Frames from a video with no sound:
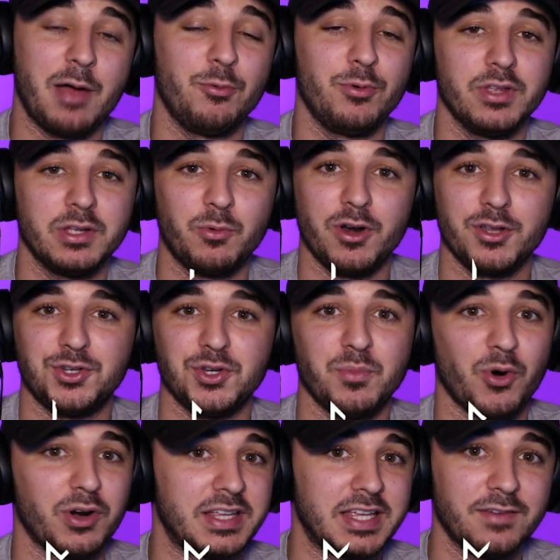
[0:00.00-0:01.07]
I really want to
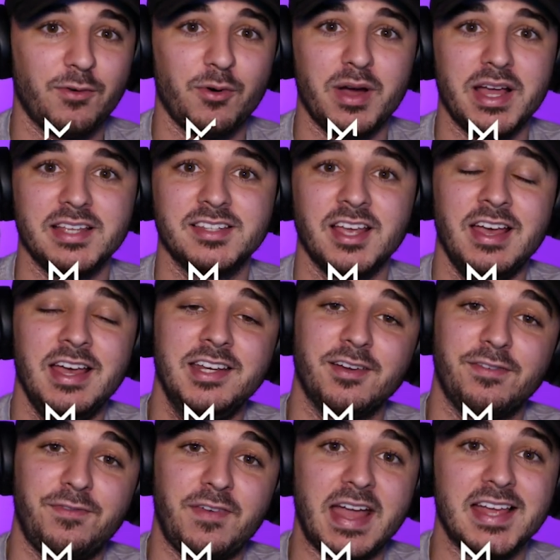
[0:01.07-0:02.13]
do more giveaways
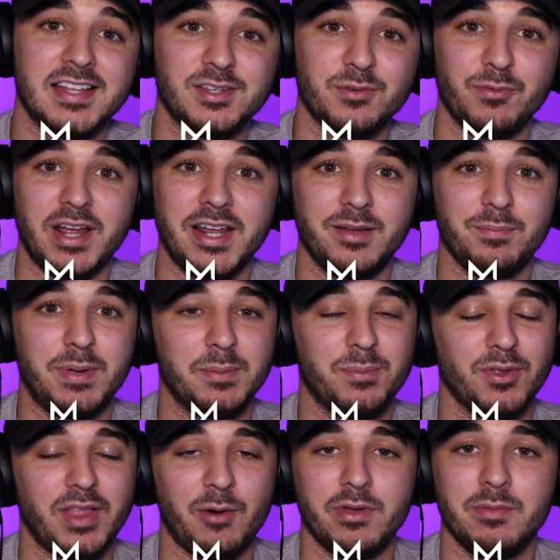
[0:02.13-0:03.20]
to fans and random
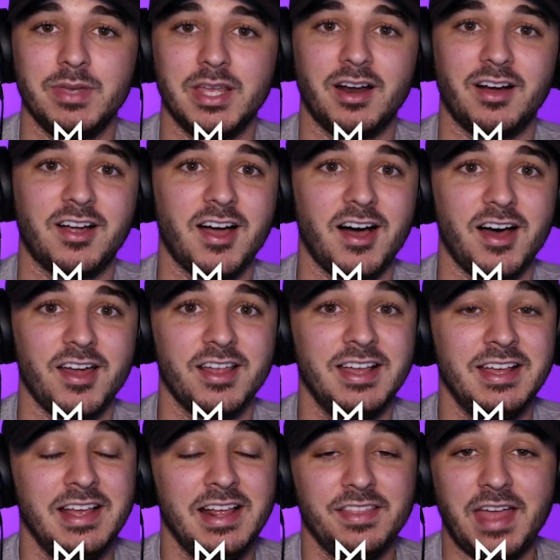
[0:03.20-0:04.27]
people that we meet on
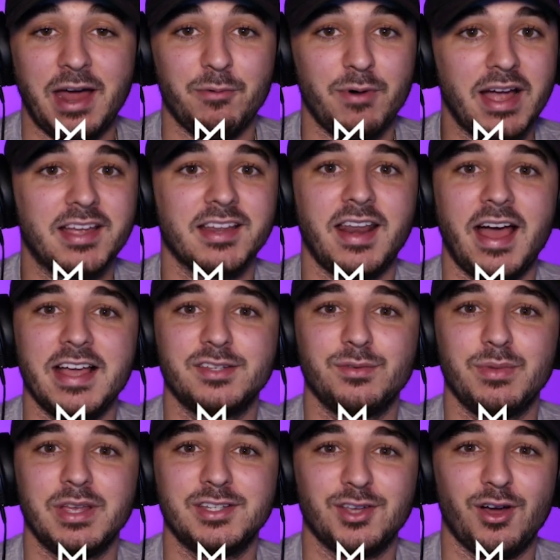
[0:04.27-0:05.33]
COD that
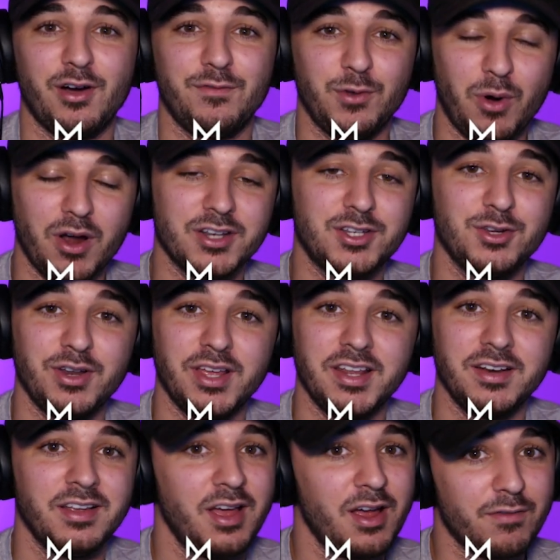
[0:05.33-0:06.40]
recognize me. So if you want to tune
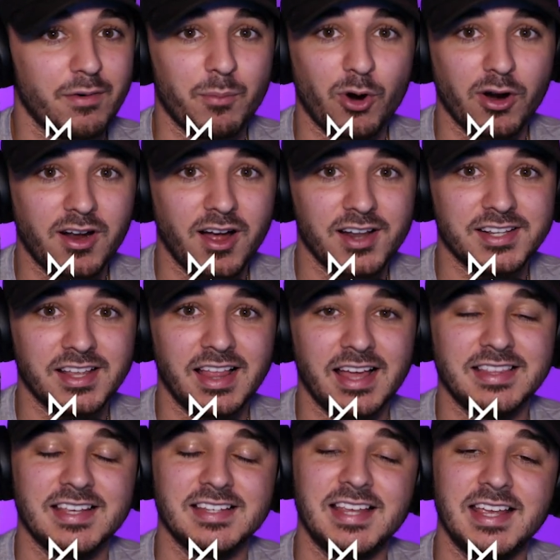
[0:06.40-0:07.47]
in for more content
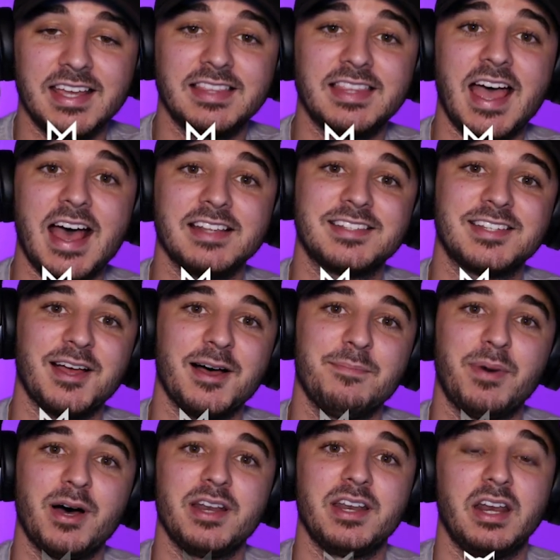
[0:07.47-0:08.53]
like this, hit that
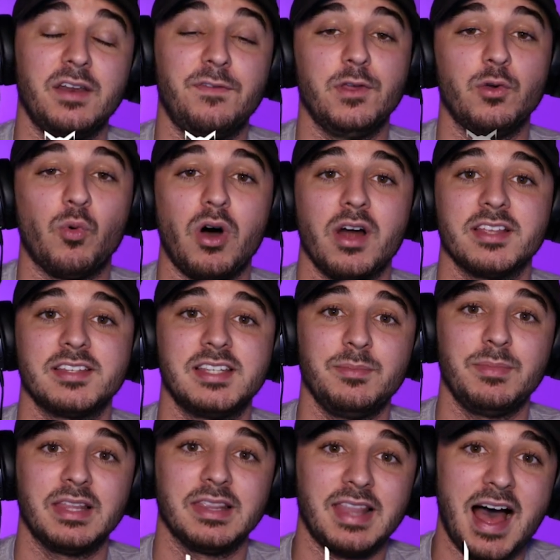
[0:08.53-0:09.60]
sub button. And if you want to
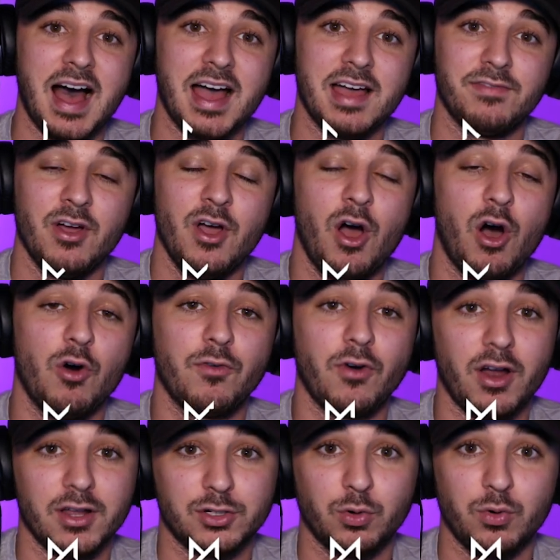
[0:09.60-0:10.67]
see me live,
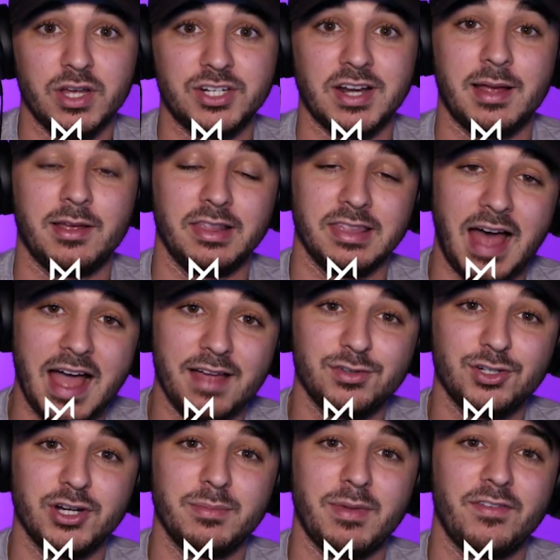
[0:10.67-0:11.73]
over on Twitch. I
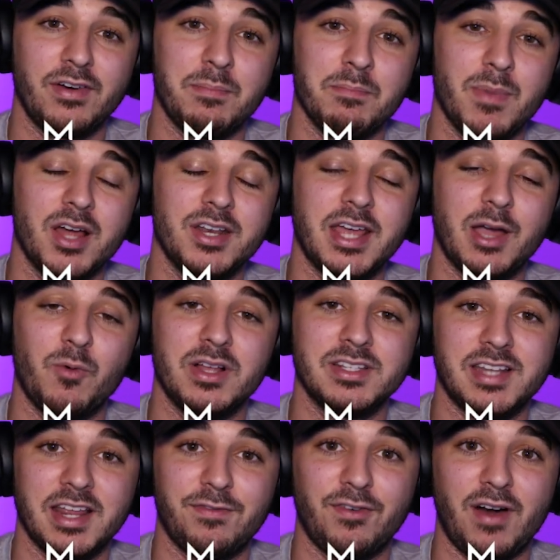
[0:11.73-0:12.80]
live stream every Monday,
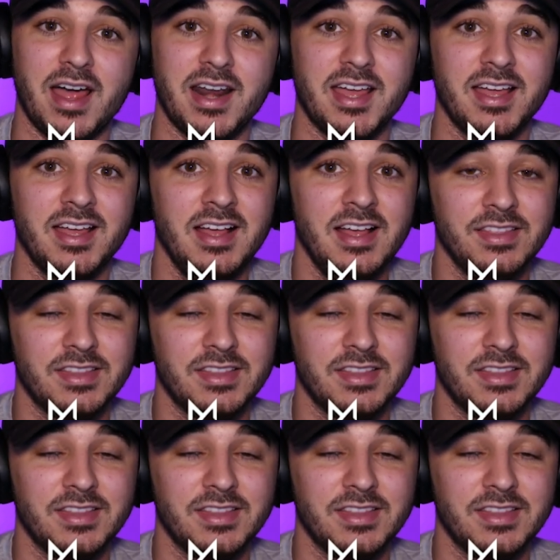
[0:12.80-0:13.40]
Wednesday, Friday.